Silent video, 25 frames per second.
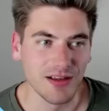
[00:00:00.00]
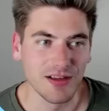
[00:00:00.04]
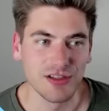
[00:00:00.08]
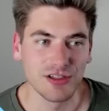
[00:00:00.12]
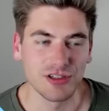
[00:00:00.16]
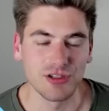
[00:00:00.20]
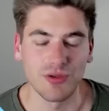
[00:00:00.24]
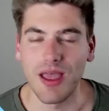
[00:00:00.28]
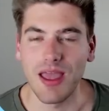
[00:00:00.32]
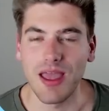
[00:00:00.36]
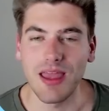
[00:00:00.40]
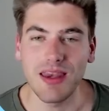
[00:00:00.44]

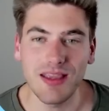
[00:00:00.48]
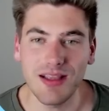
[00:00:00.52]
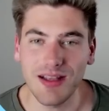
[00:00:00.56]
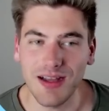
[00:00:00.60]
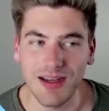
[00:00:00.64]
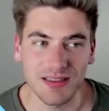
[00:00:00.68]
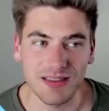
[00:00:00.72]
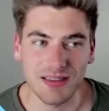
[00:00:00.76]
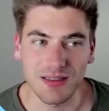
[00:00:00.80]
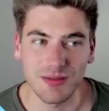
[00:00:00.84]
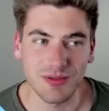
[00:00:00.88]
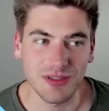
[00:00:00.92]
So any
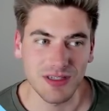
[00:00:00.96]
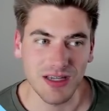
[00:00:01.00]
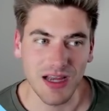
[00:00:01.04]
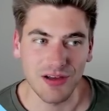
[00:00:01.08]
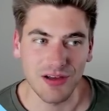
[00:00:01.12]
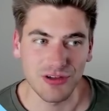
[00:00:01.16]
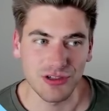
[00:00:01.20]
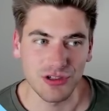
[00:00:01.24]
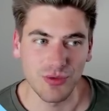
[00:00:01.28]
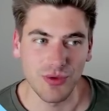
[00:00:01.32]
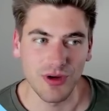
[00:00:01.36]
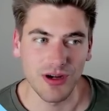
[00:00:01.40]
custom
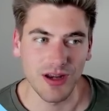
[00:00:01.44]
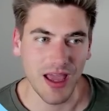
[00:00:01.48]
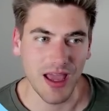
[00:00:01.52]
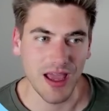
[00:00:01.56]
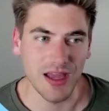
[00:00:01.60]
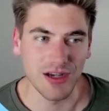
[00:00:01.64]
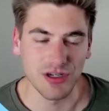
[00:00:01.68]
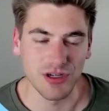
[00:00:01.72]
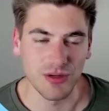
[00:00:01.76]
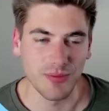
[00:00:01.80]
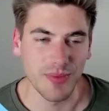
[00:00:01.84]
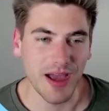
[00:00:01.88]
styles you want to
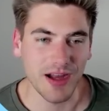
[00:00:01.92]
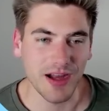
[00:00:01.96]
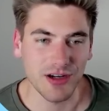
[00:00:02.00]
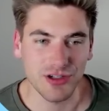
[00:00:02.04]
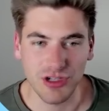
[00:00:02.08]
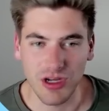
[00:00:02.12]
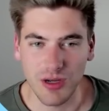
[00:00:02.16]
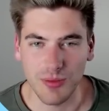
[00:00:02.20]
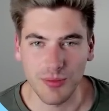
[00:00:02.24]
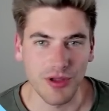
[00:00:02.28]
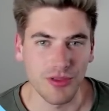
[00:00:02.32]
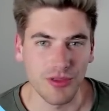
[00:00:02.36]
add to your backdrop,